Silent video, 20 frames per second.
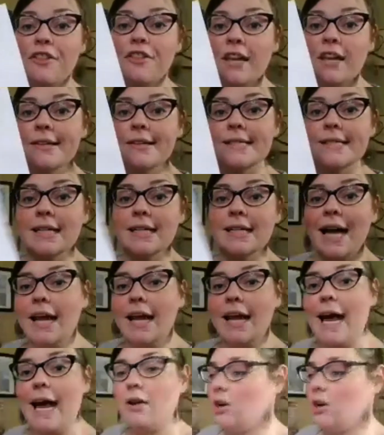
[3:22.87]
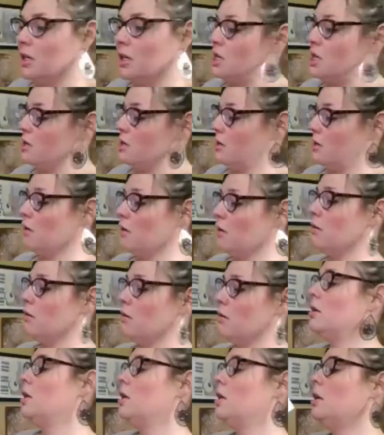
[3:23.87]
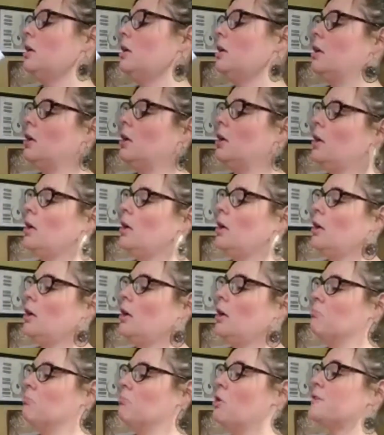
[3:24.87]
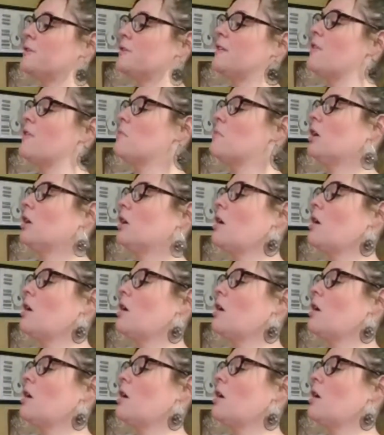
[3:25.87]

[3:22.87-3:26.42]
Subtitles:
things to cut out on here. Most of them are